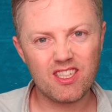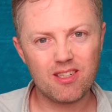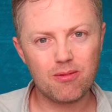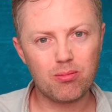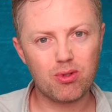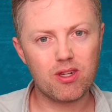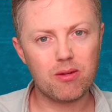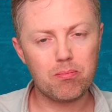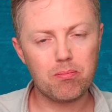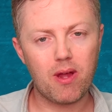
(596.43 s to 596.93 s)

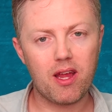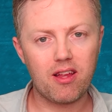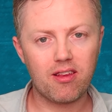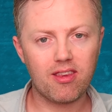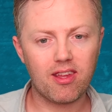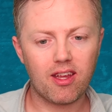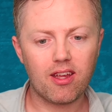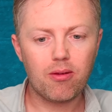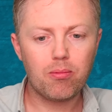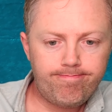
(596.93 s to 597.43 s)
pretty
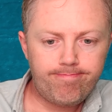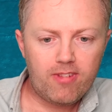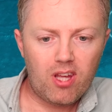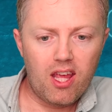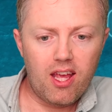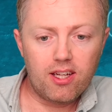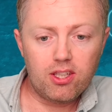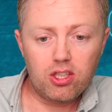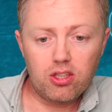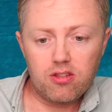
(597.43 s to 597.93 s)
basic.
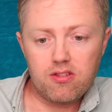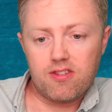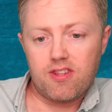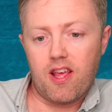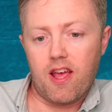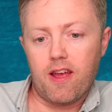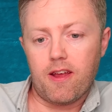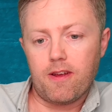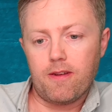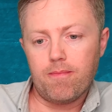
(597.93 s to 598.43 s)
I should
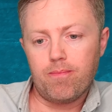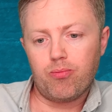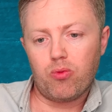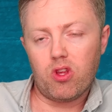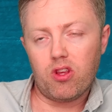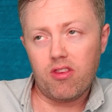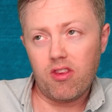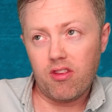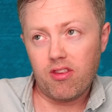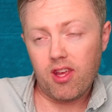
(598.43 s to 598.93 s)
say,
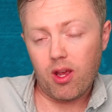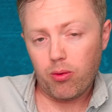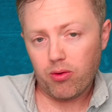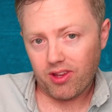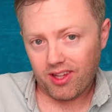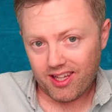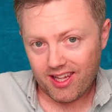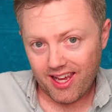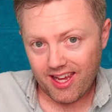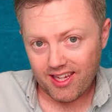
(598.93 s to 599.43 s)
since I was a
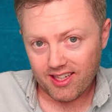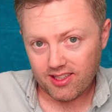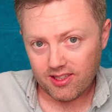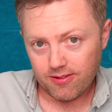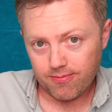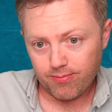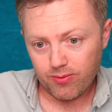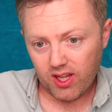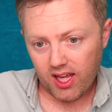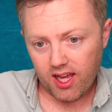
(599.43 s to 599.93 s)
kid,
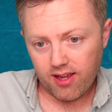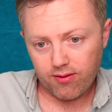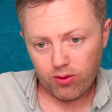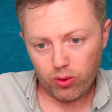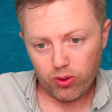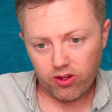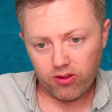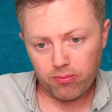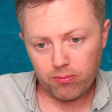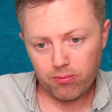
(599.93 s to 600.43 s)
I've
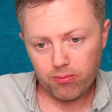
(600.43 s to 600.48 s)
always